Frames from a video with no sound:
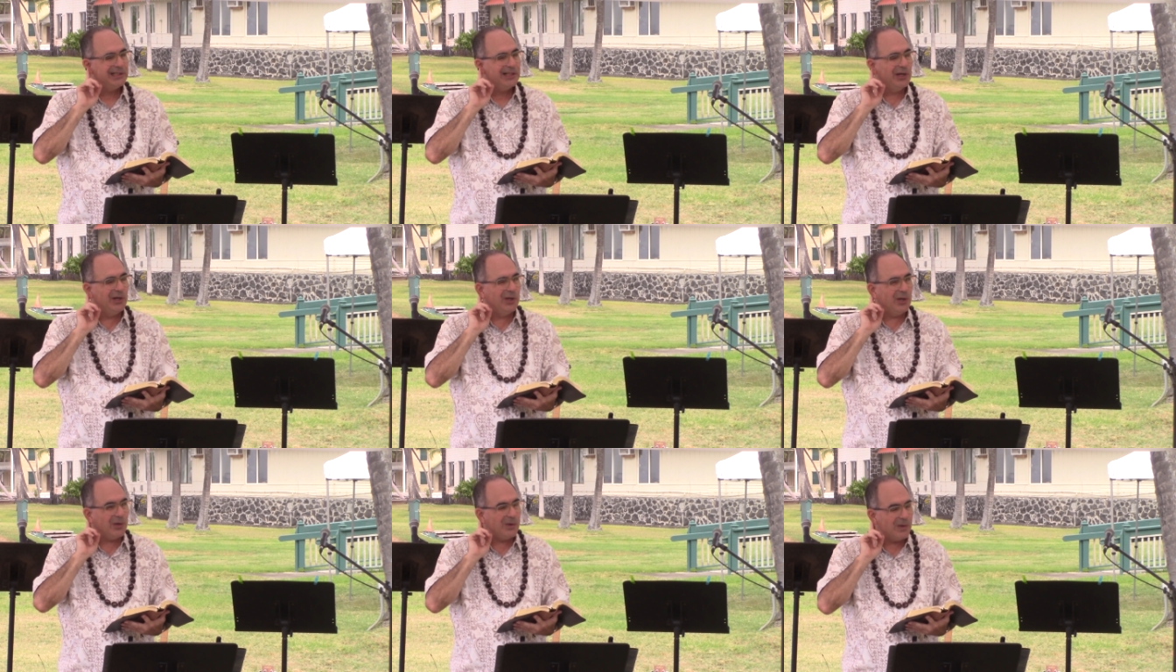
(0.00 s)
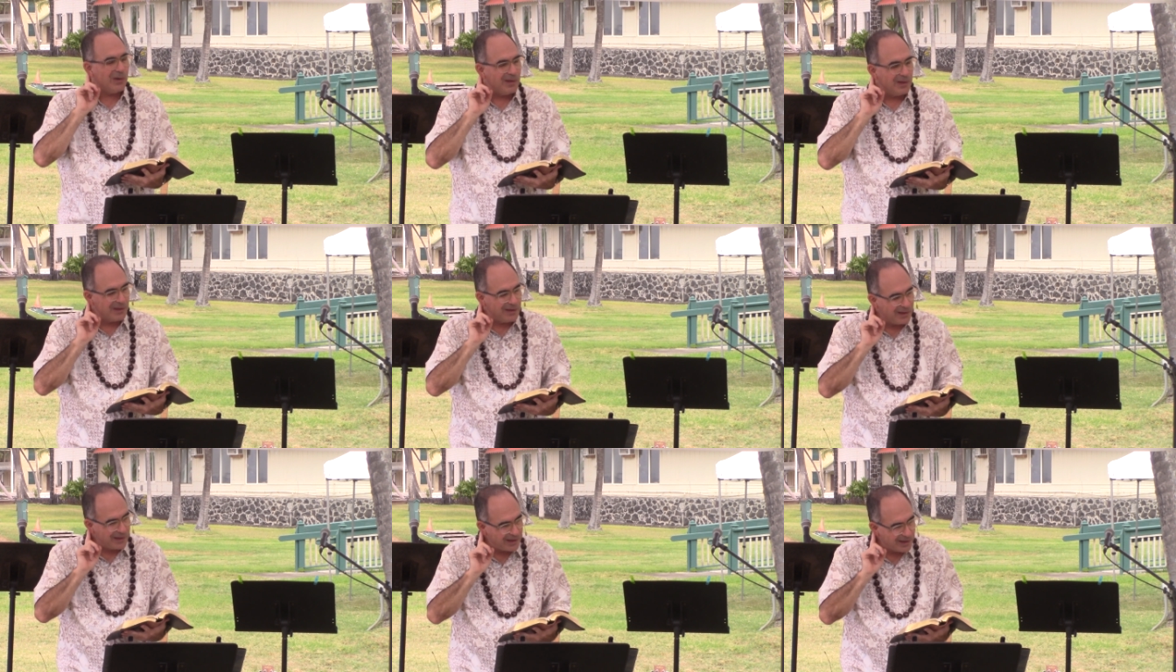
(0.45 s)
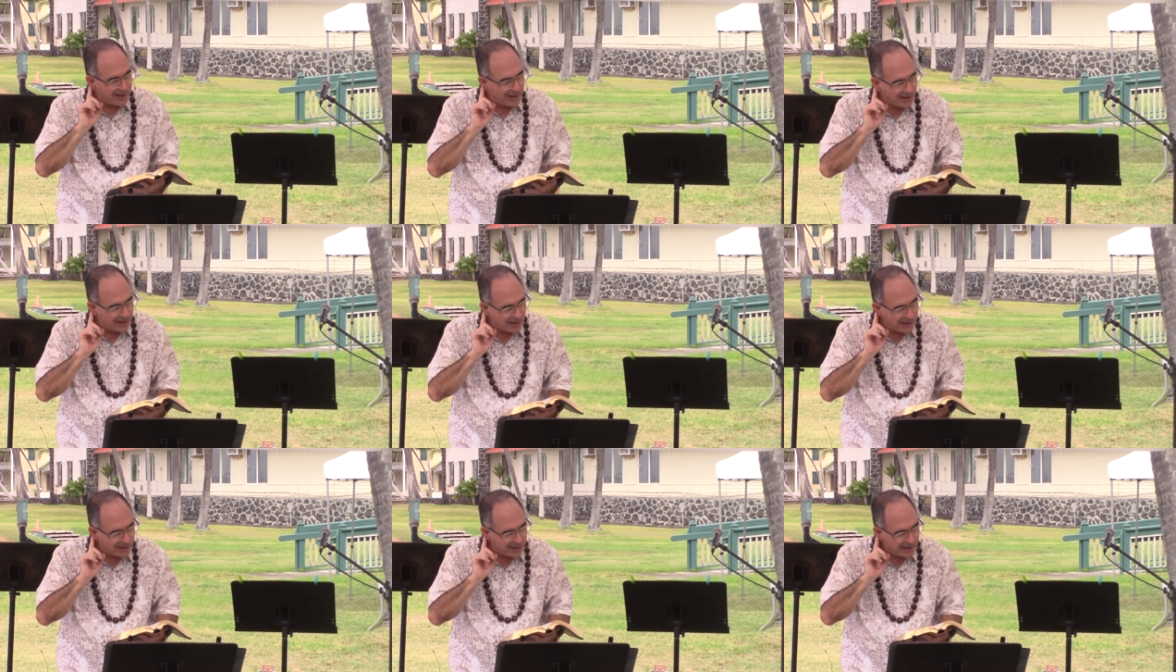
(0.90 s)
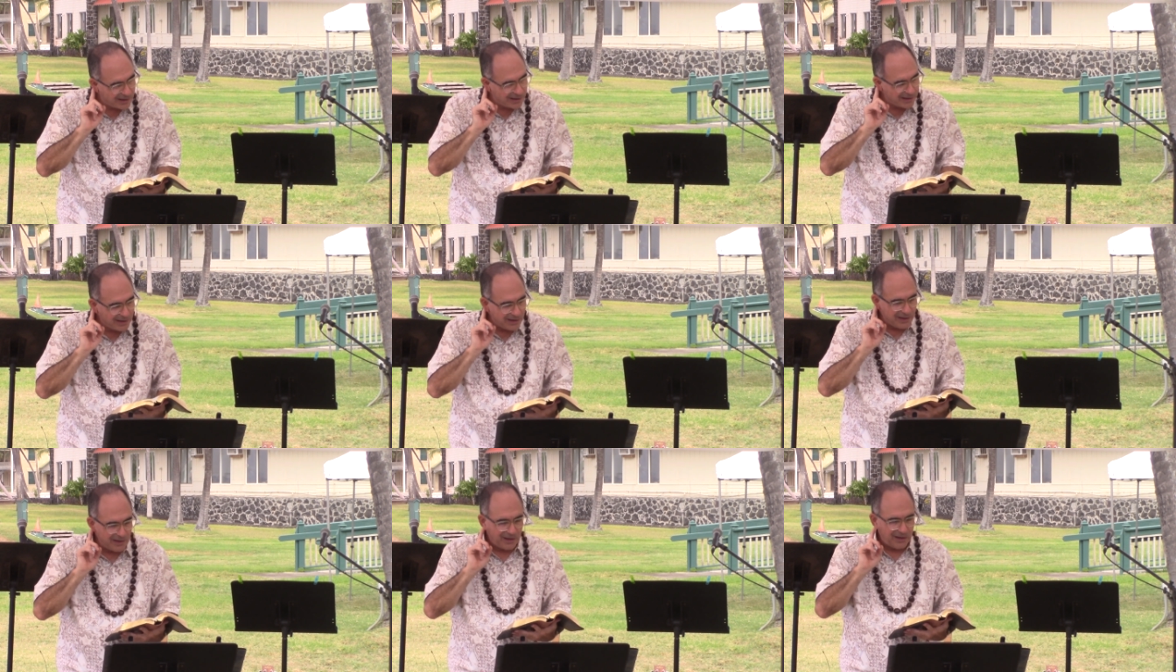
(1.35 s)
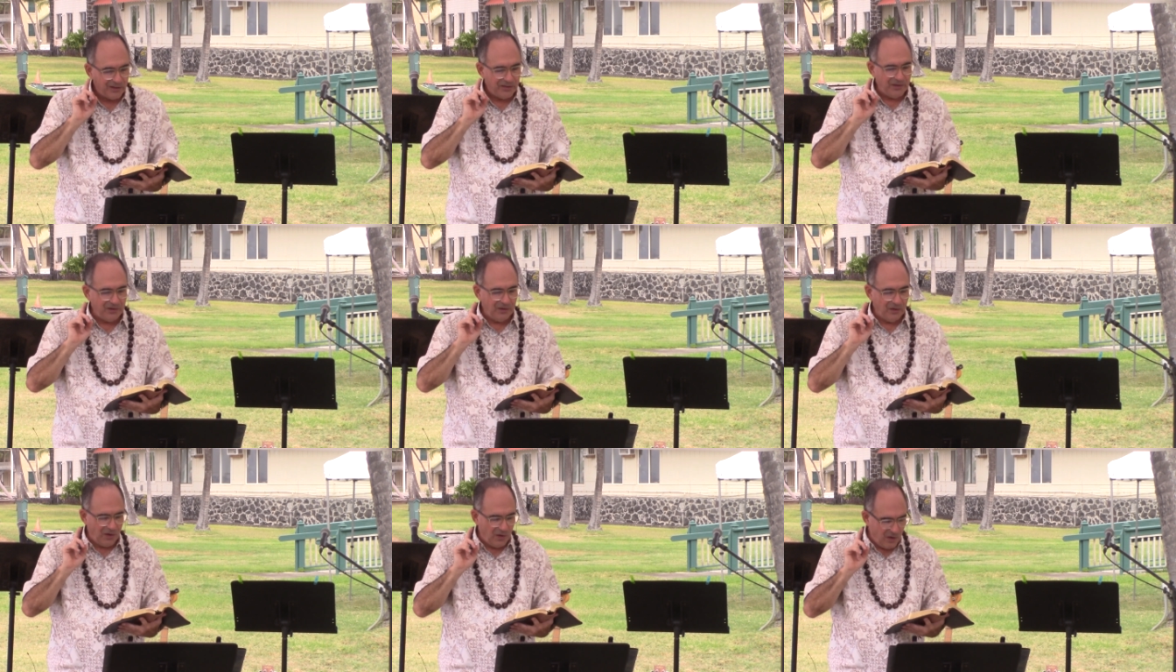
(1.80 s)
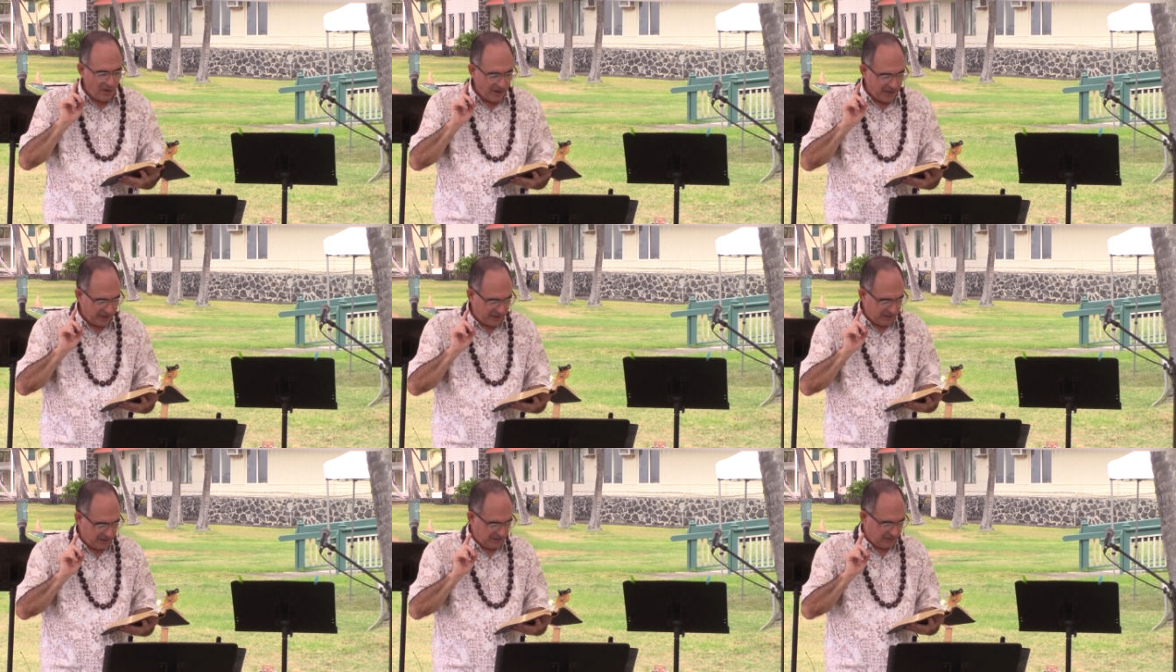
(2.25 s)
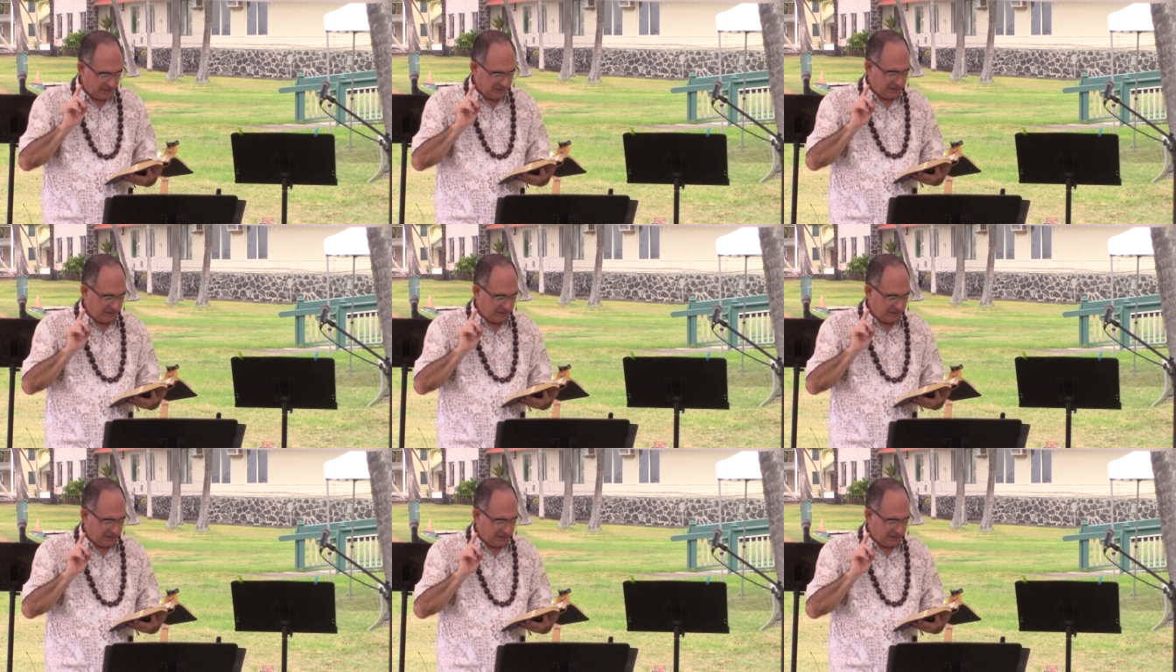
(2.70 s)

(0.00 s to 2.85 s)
Who? The Lord. the Lord.